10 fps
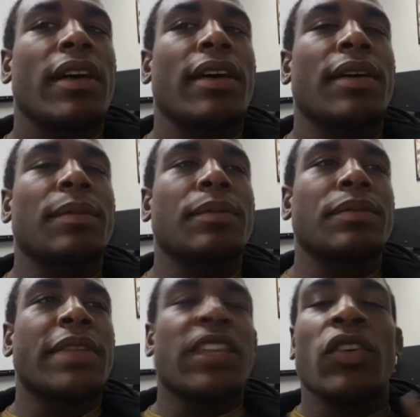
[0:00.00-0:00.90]

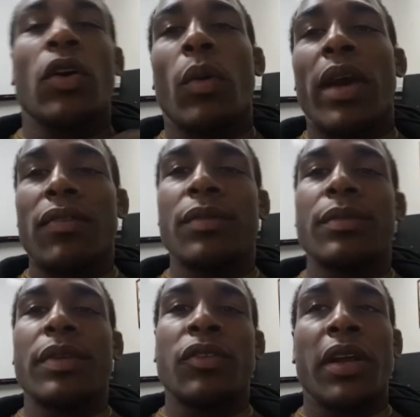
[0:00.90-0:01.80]
that took away
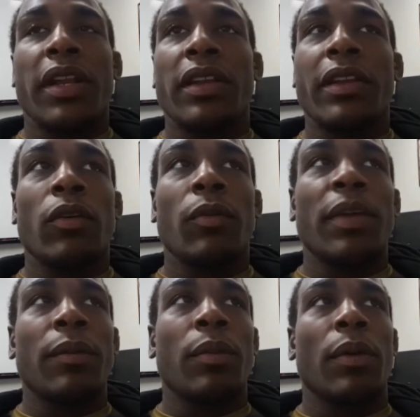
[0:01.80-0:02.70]
from training a little
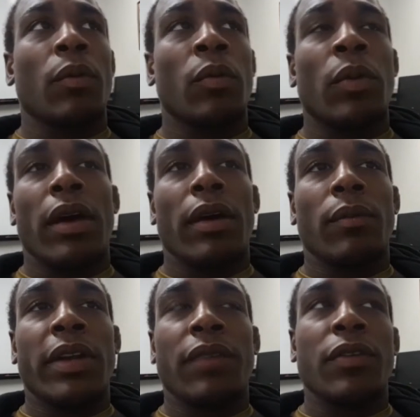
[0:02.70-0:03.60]
bit when
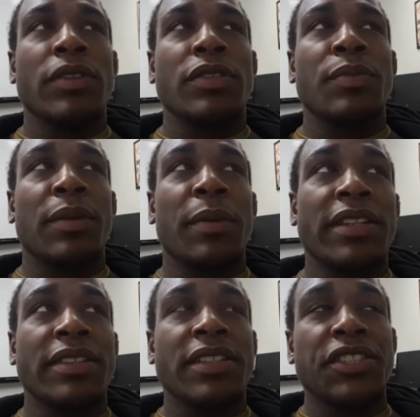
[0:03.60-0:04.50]
I first made my
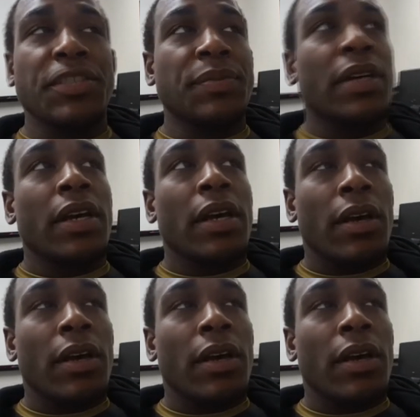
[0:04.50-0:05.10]
decision